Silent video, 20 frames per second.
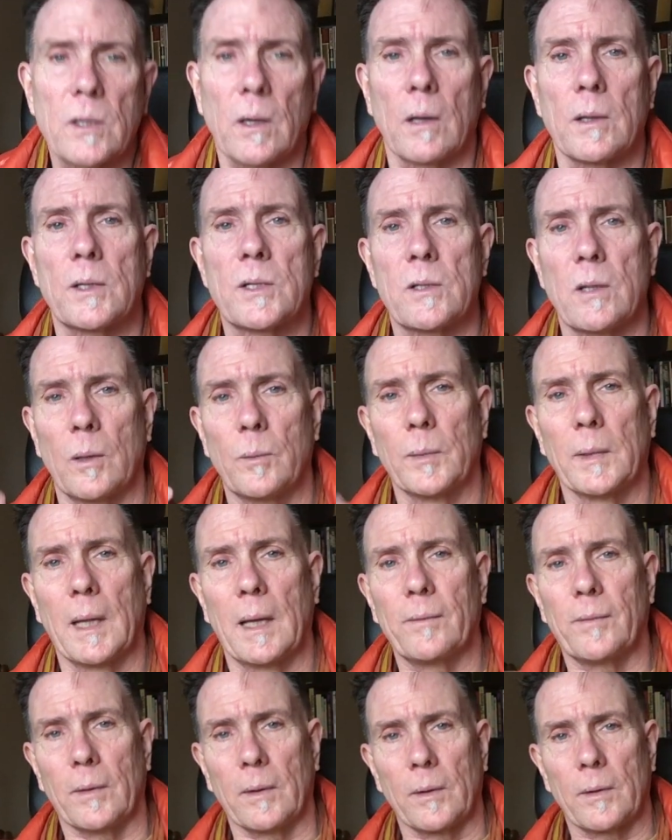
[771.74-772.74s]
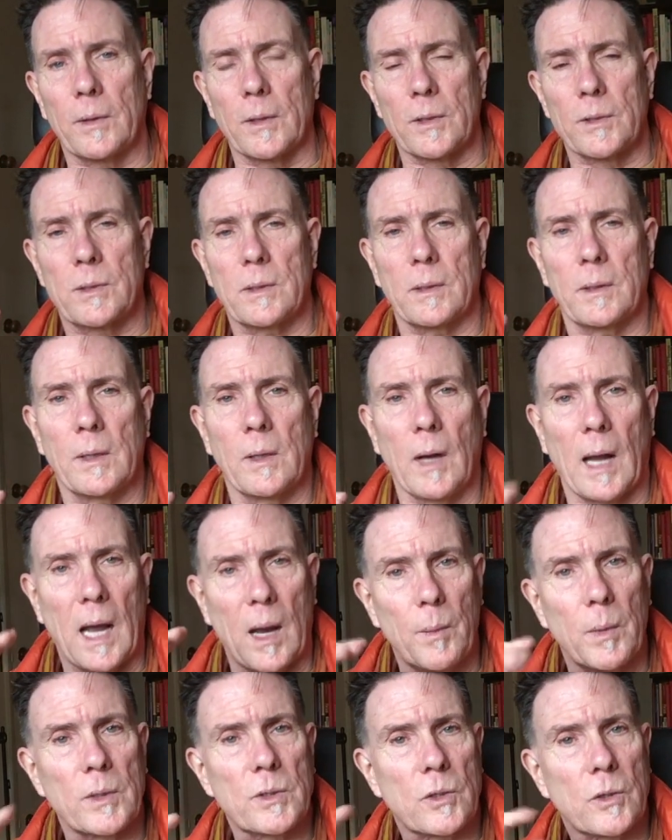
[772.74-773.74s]
on some level, there's
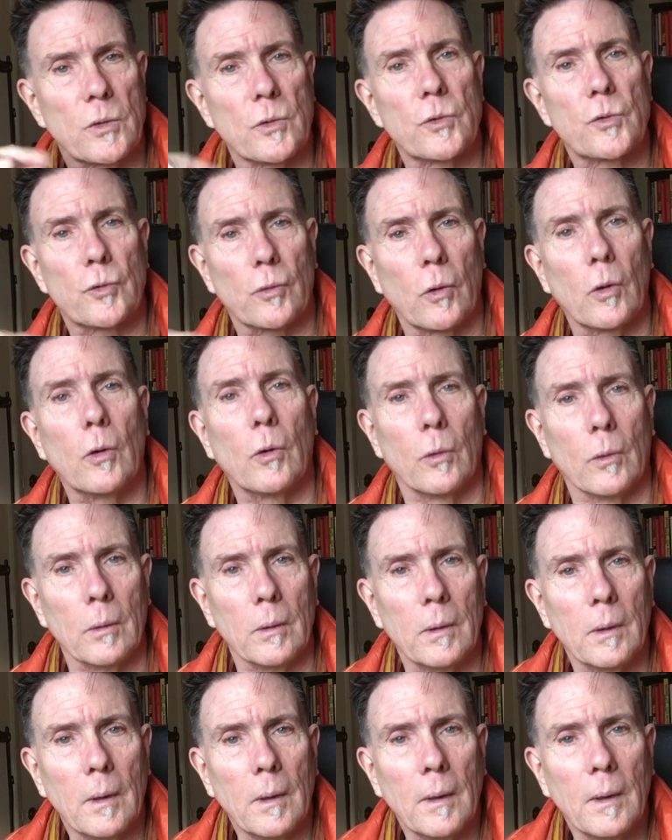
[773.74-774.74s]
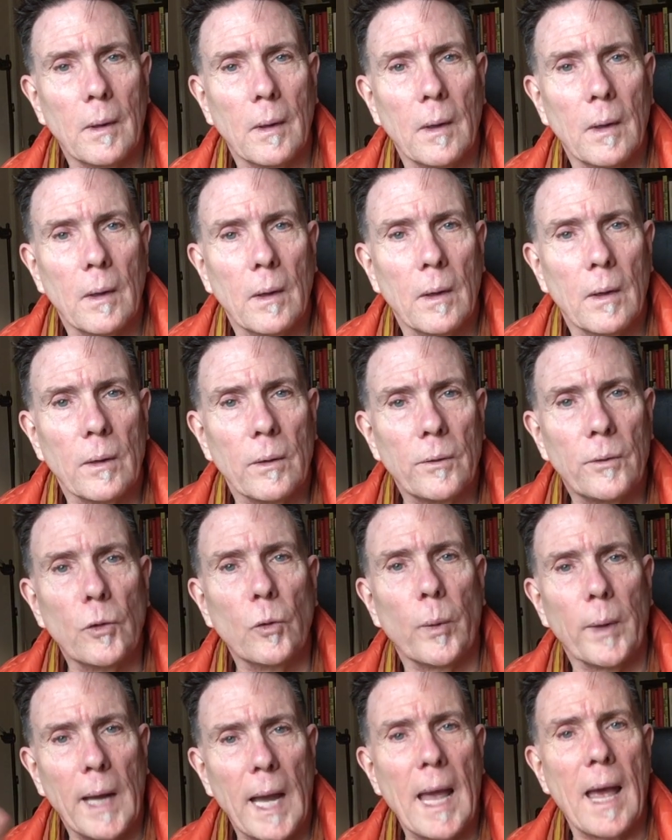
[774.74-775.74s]
how much control
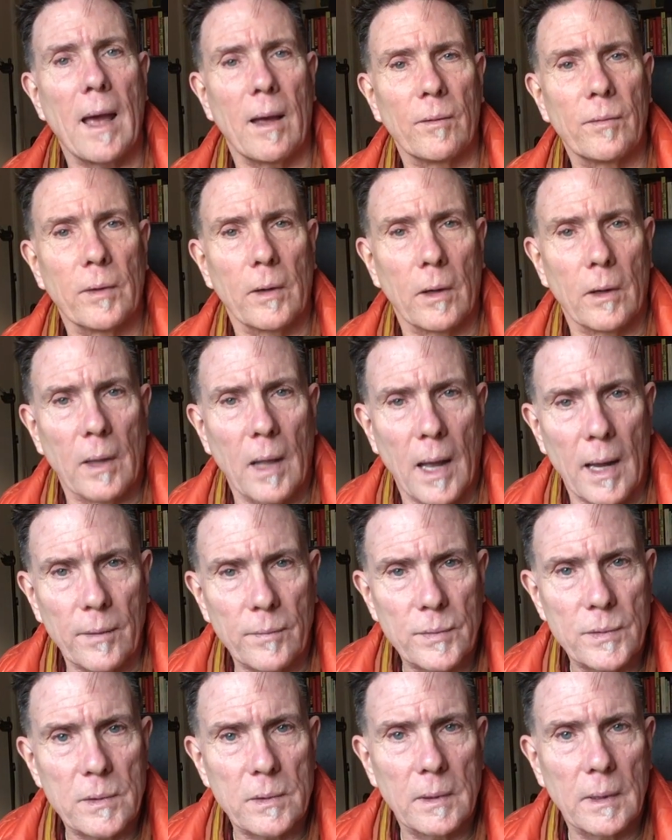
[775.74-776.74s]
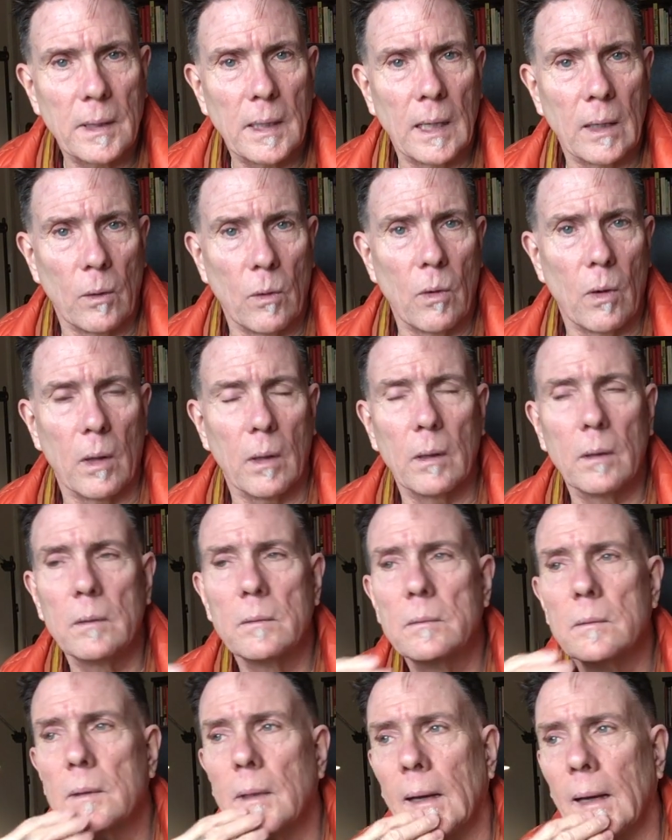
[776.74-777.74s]
do we have in our lives at all?
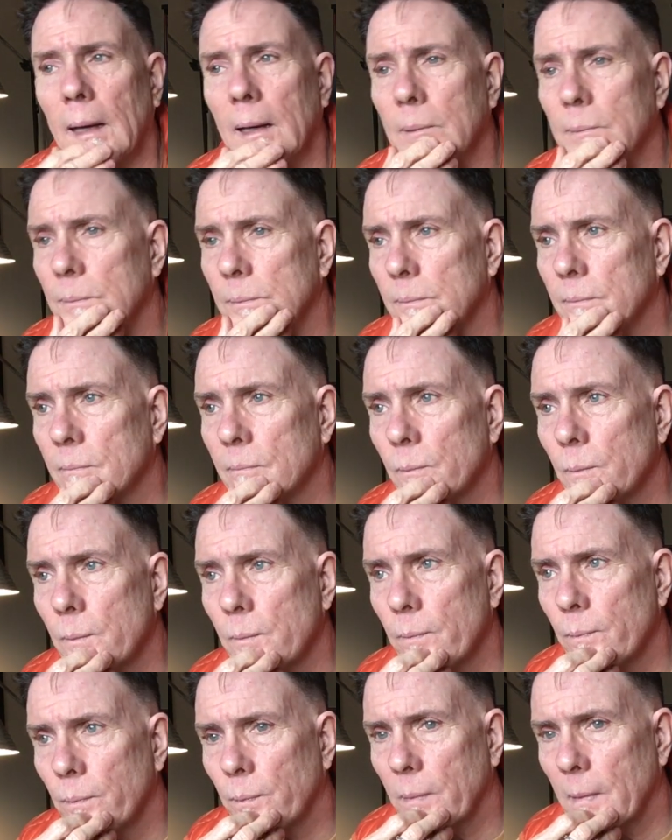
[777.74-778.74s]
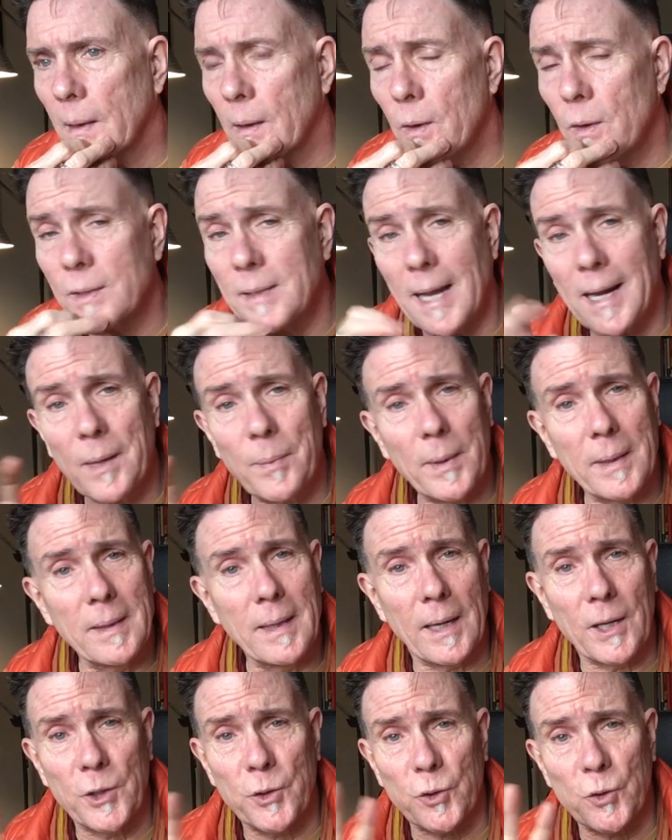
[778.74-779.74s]
Because that can be
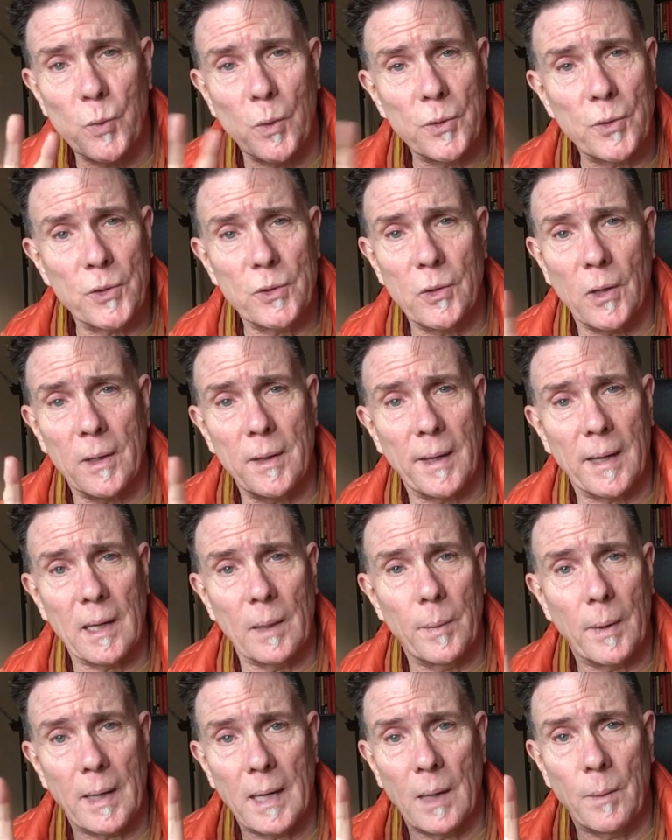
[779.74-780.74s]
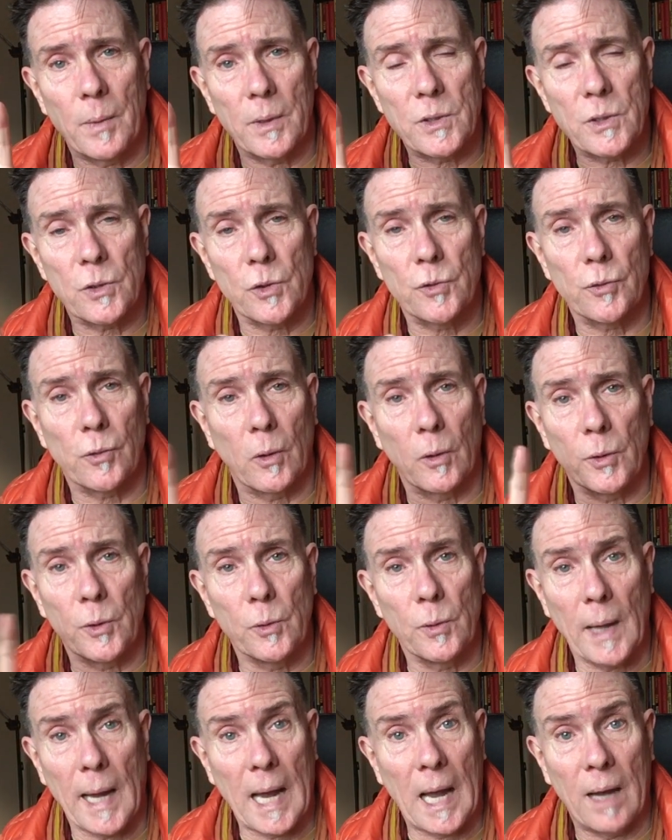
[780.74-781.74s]
dangerous. Once you start thinking about how much control
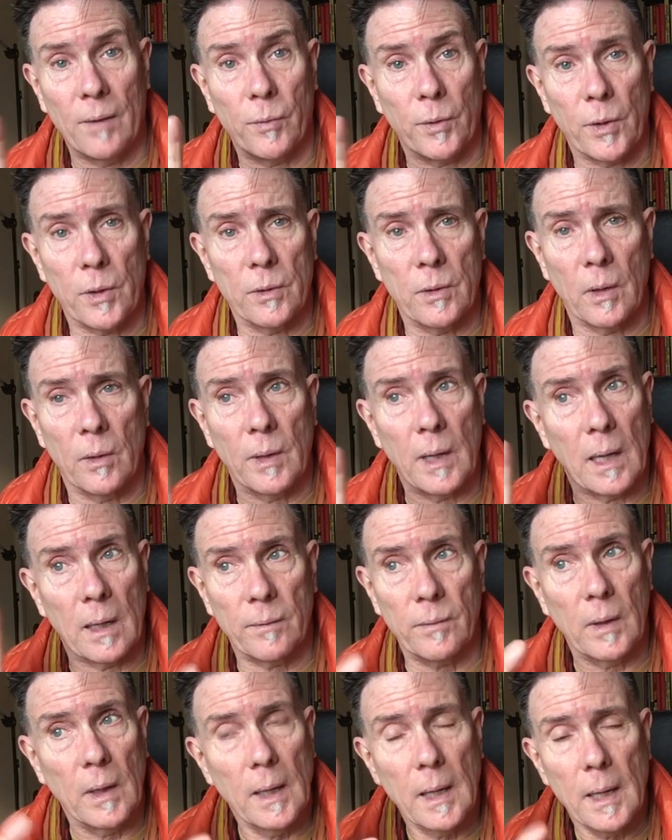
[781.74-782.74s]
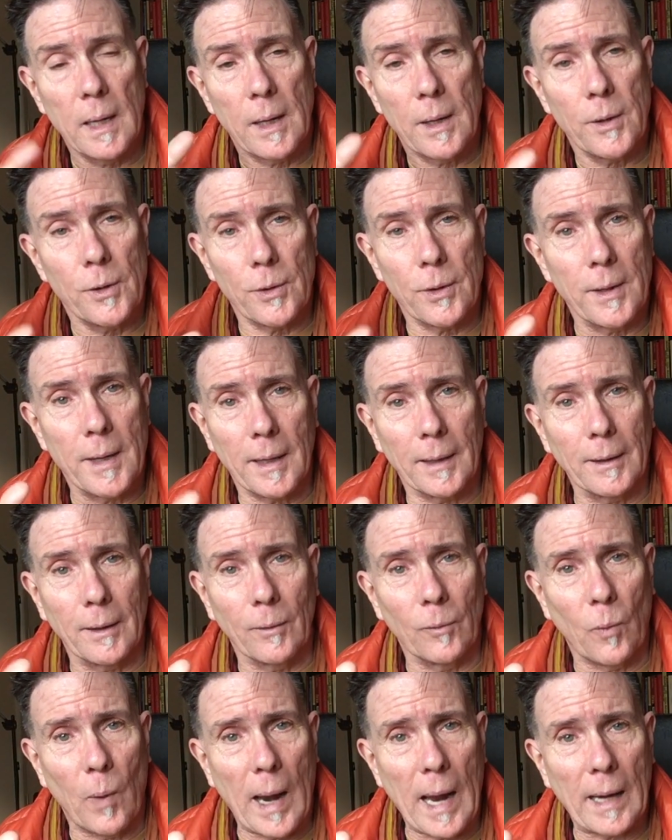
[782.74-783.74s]
you have or you don't have, you can get a
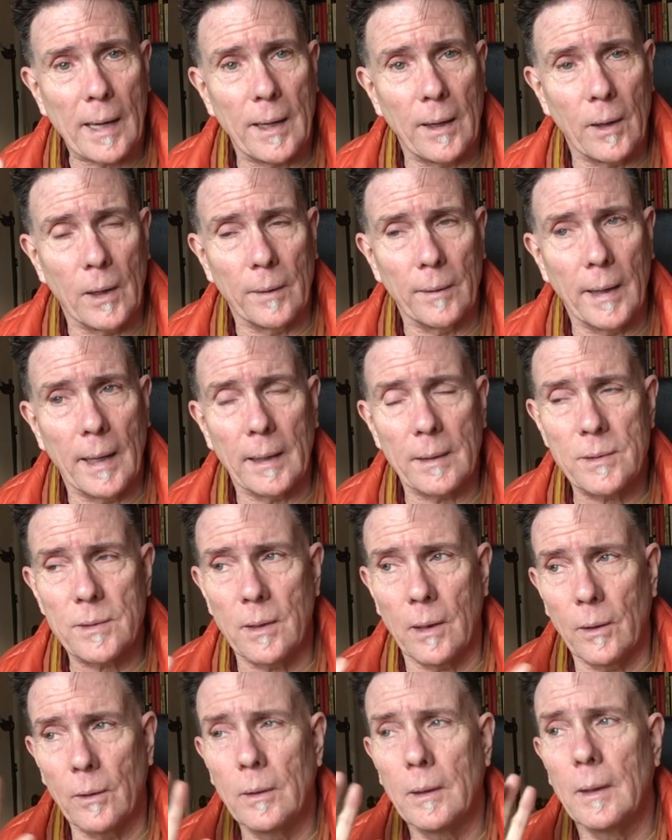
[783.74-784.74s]
little wacky on that. So